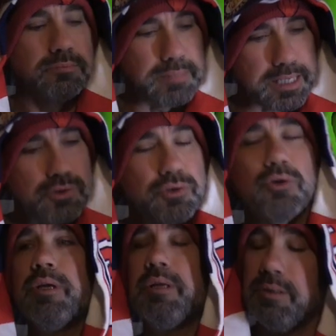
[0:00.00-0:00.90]
make
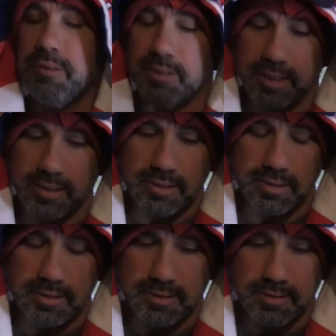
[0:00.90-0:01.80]
sure you
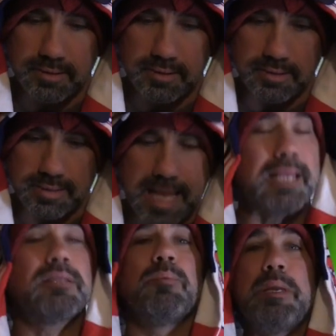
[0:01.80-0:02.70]

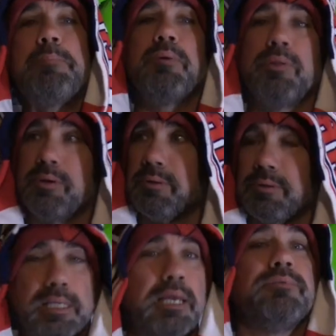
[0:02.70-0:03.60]
thank the people that are
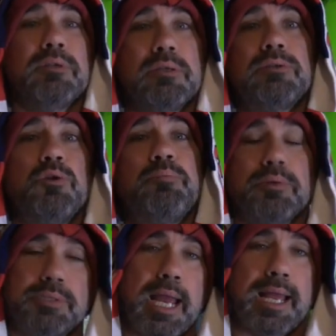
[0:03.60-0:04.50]
giving the super
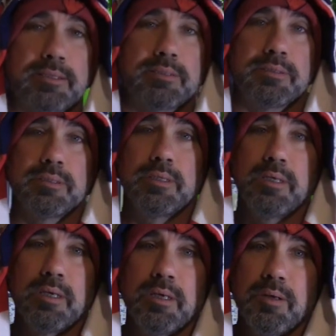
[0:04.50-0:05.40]
chats,
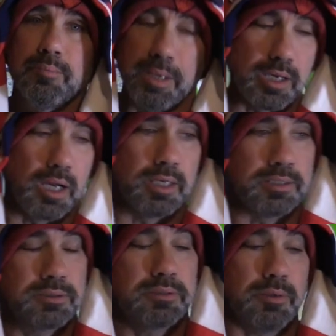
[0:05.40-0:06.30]

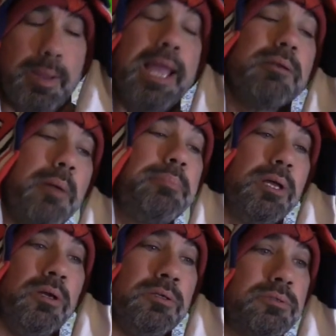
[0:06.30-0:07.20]
because they're paying my
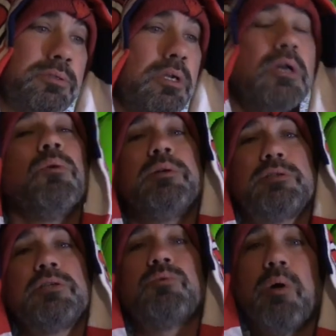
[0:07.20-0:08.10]
bills,
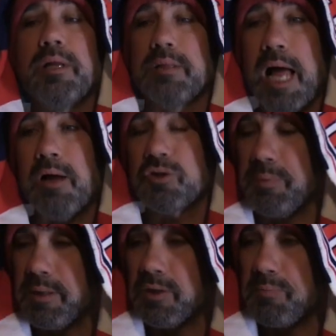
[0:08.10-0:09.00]
which is what allows
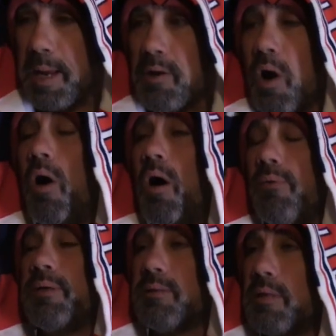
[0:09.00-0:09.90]
me to spend all
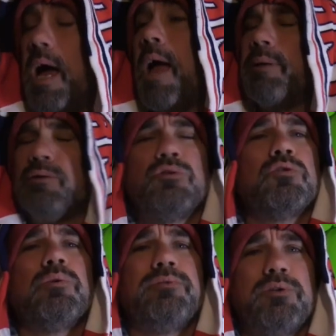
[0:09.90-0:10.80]
this time and do the
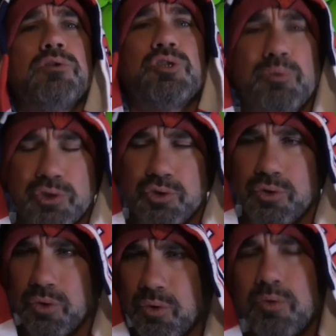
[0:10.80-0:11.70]
reviews with
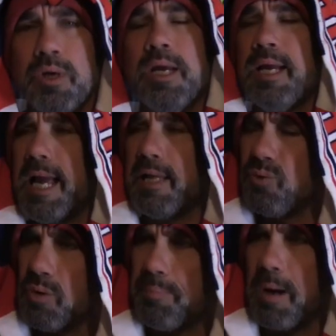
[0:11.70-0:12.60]
Stu and
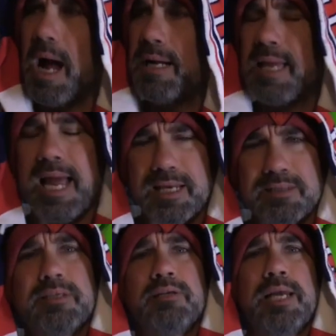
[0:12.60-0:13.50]
do the
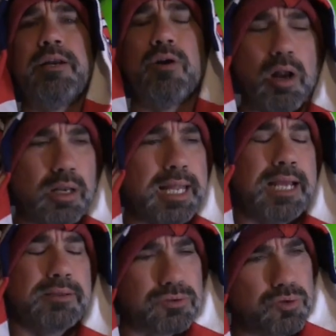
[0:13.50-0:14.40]
podcast and all of
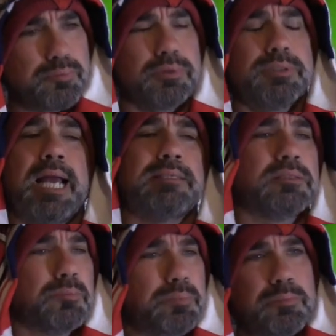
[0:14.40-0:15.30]
that. The super chats
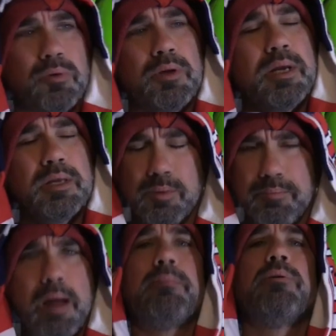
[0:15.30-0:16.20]
and the people, the
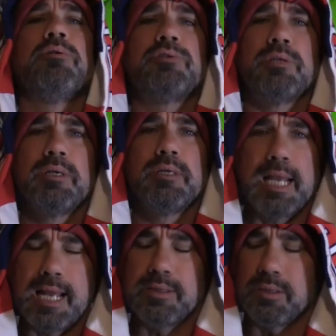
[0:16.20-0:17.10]
members
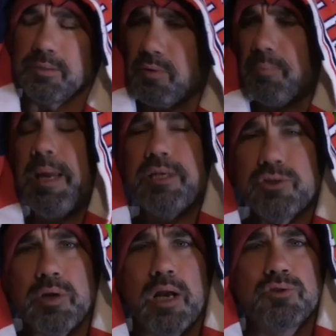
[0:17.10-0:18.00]
and the
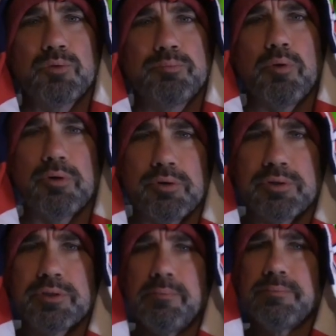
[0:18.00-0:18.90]
Patreon
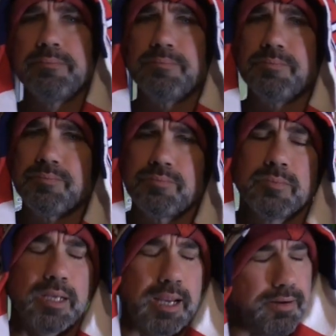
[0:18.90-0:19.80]
supporters,
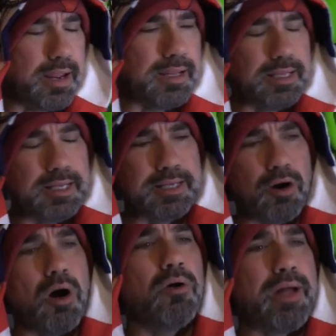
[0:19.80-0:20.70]
it
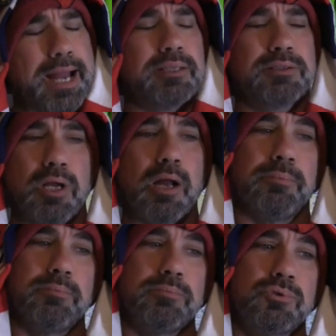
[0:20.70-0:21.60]
all adds
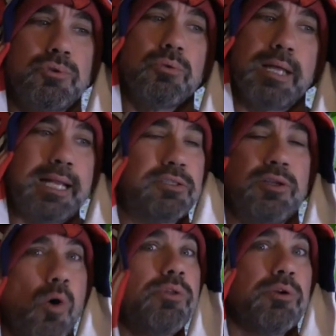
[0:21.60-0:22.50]
up to, that's
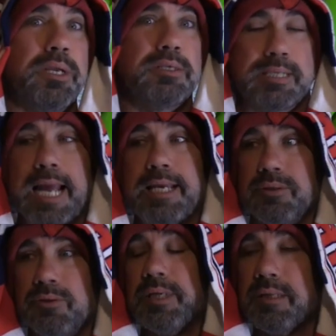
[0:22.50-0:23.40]
the only reason I can
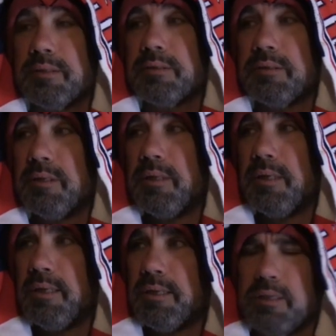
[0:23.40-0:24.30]
do this.
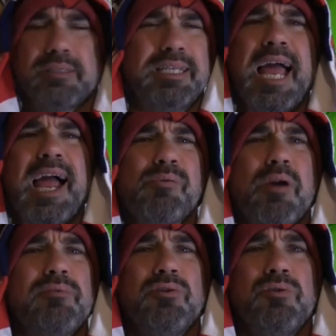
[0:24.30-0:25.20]
Because the ad
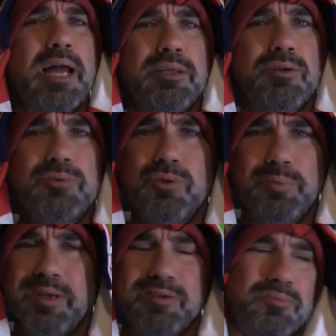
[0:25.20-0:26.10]
revenue that
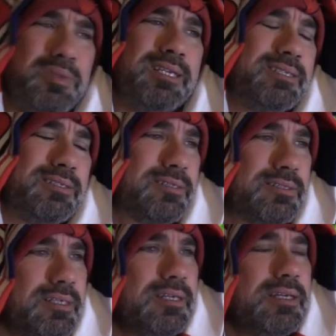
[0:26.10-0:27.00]
YouTube gives me is,
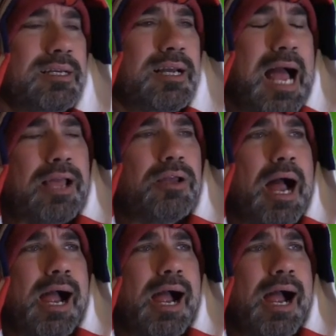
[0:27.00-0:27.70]
I